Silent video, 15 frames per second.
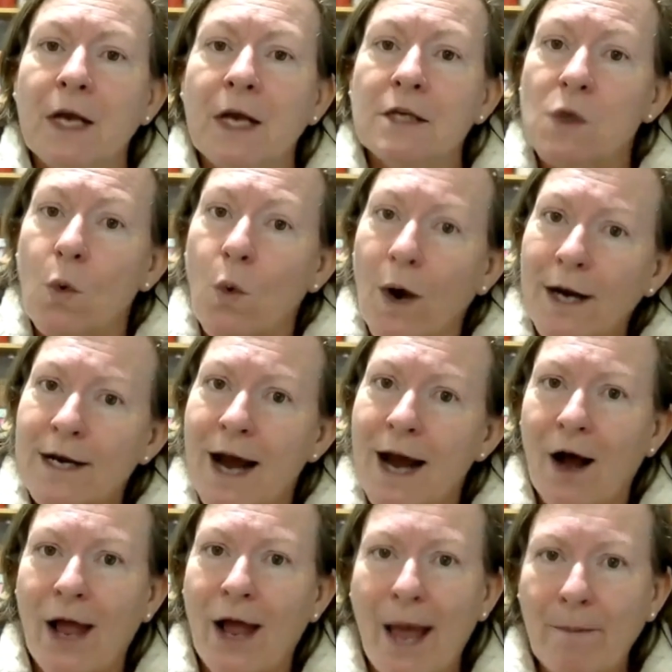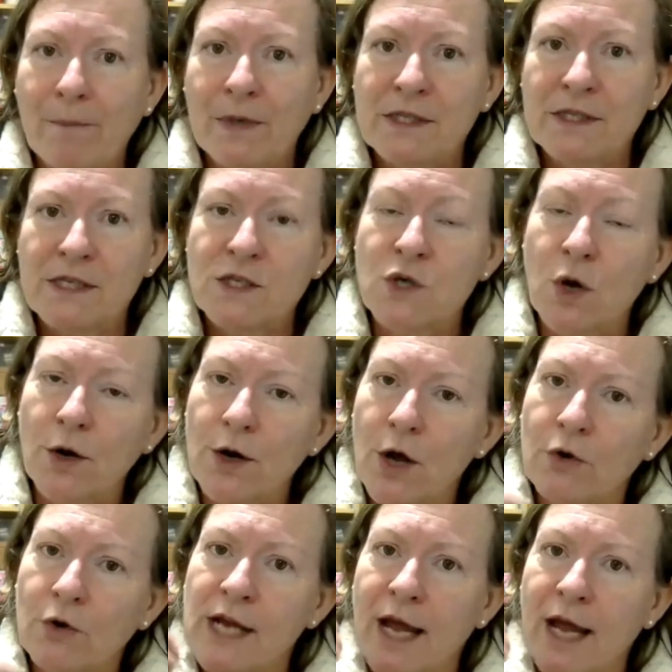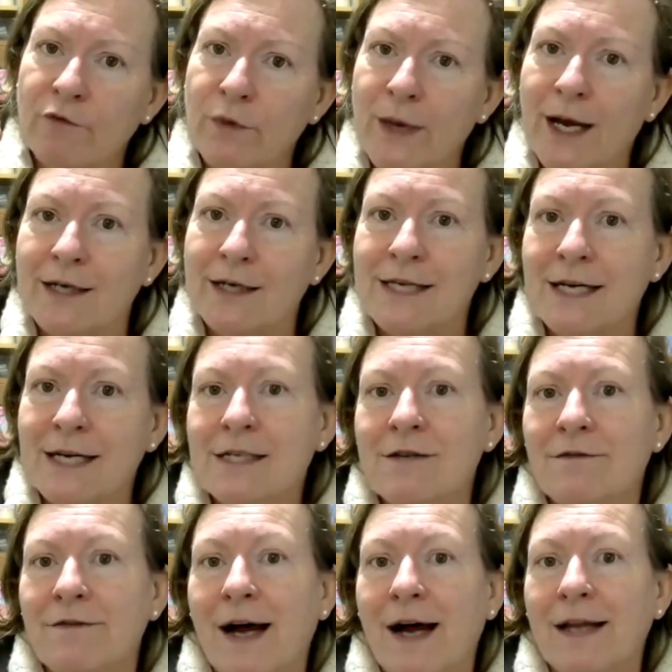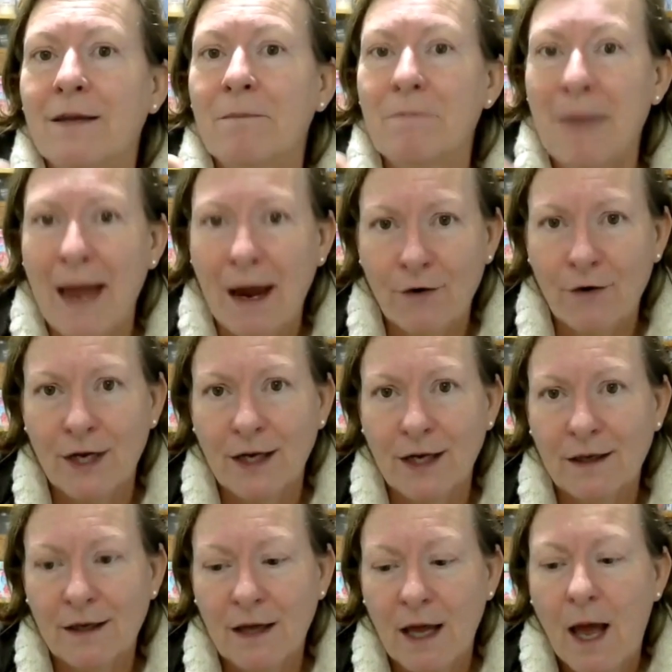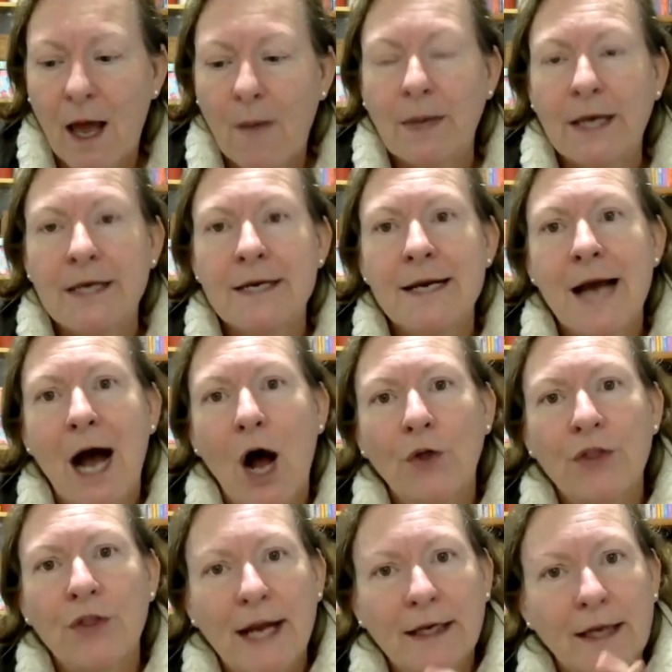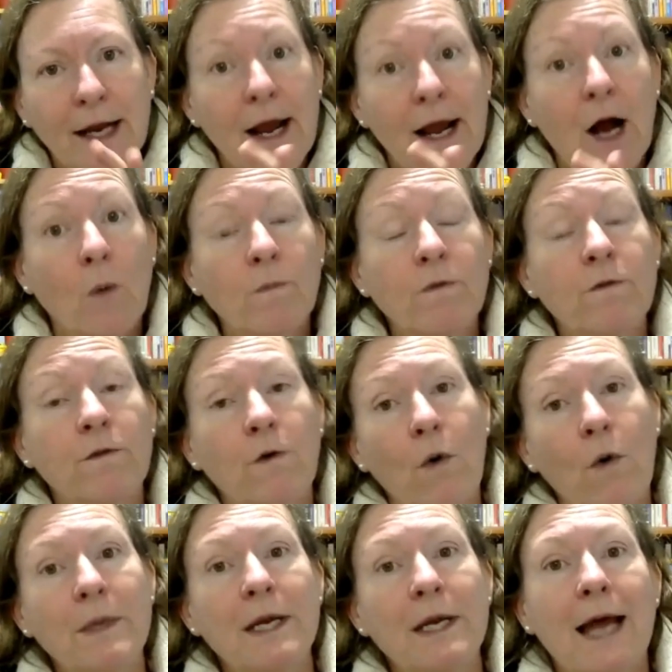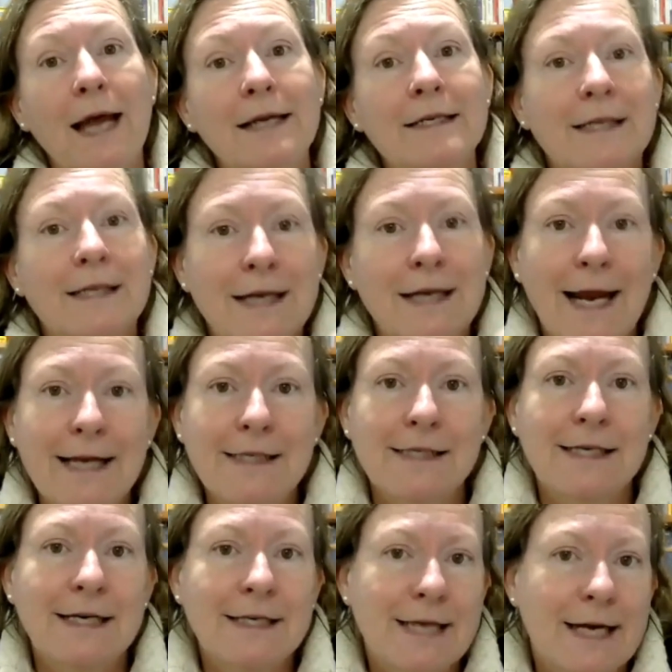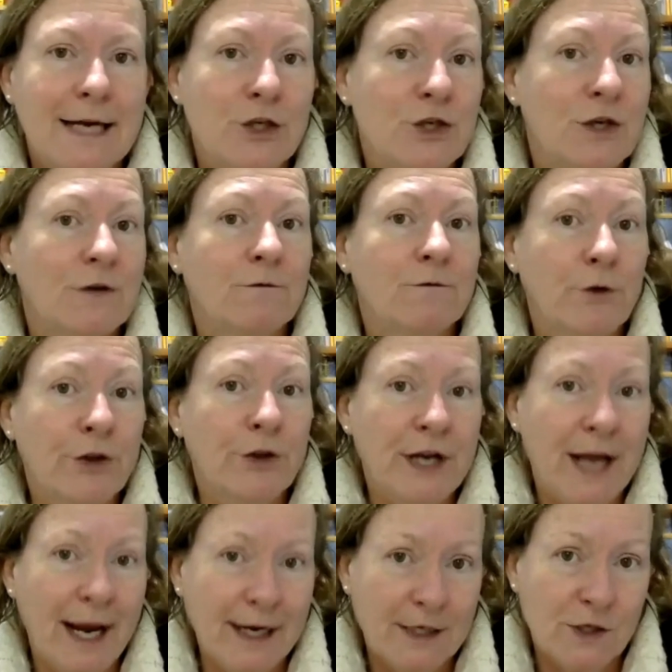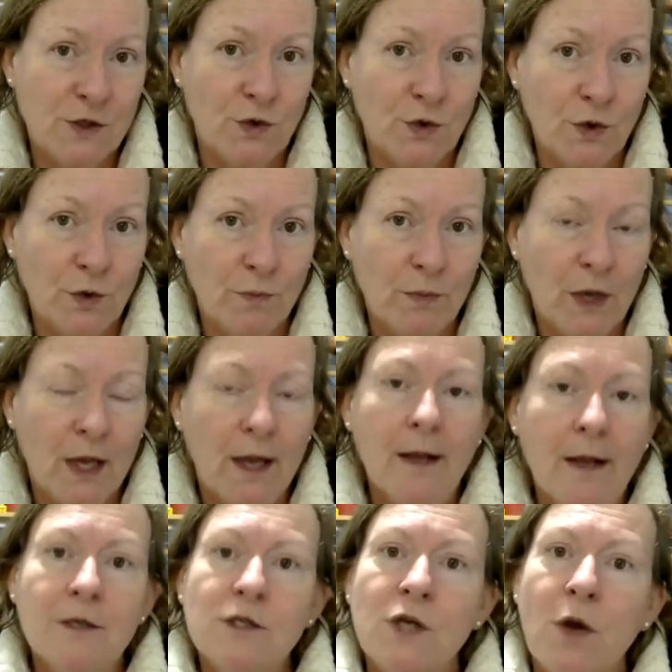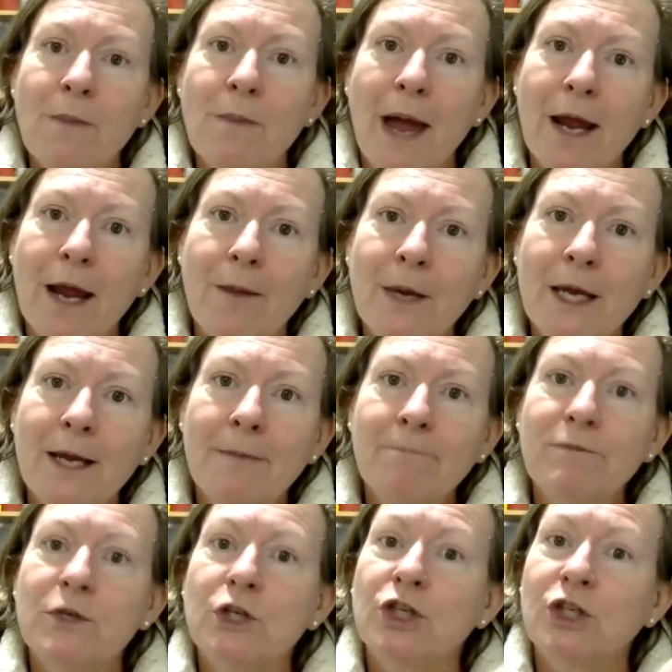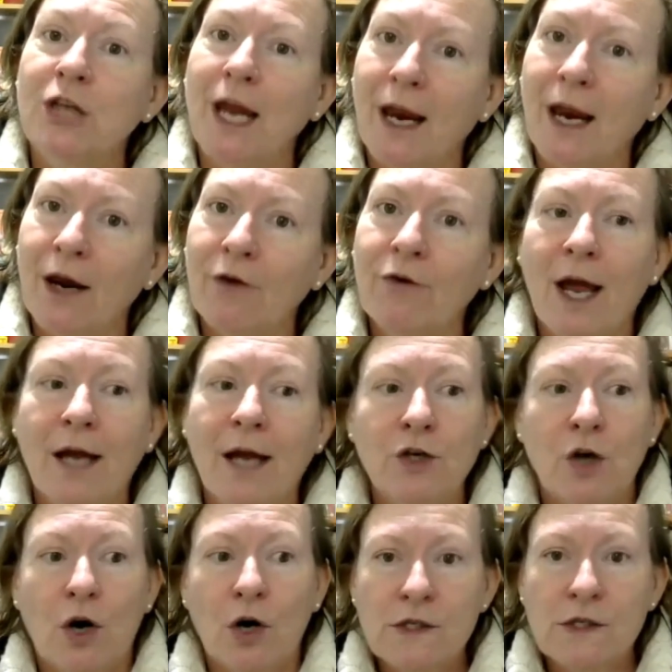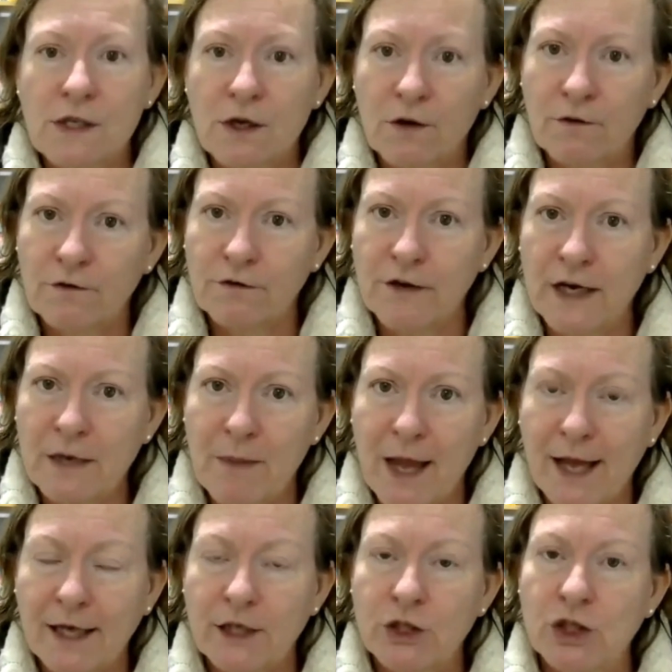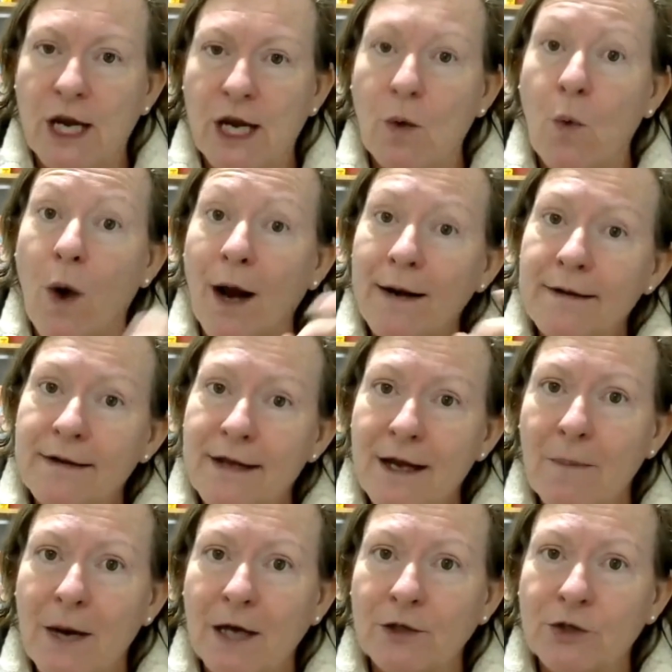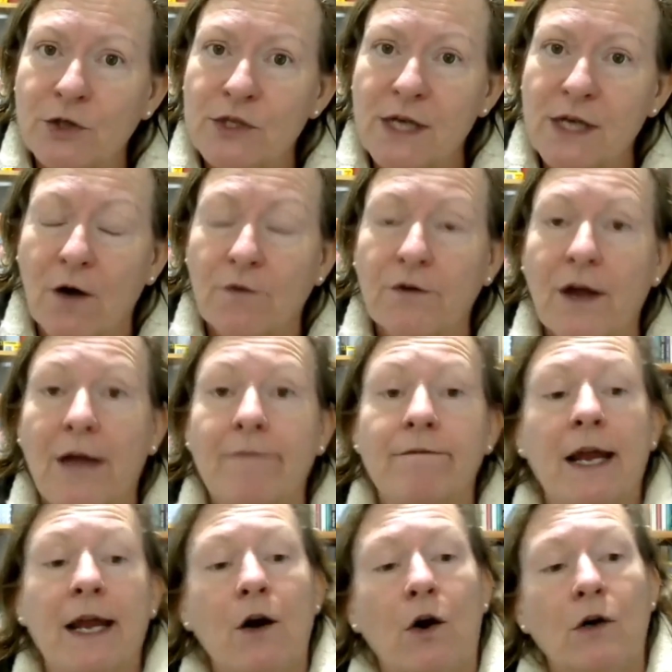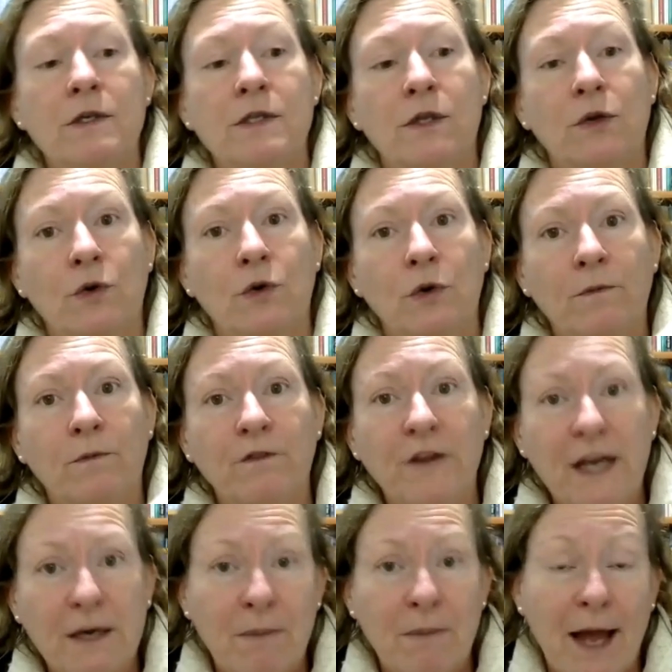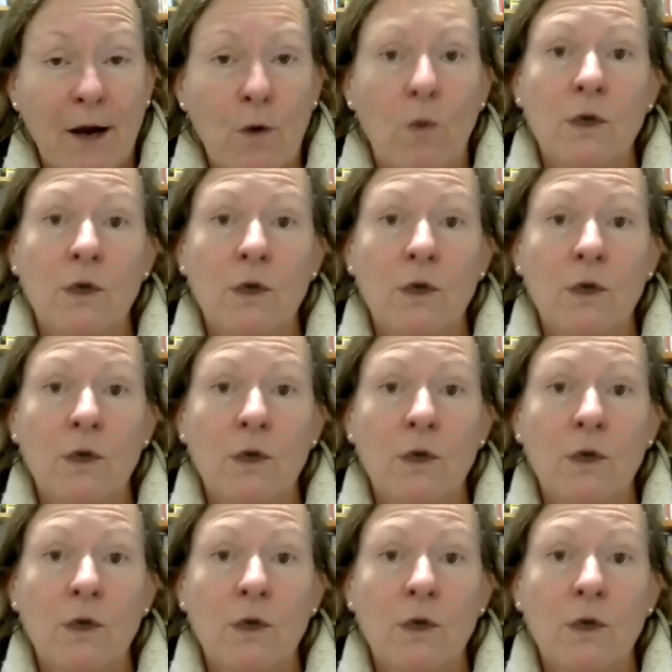So what now happens is not only have we identified the barrier, but now that can help formulate the next intention for the next group. So maybe share and ask feedback. Share one thing about yourself and then ask the group feedback.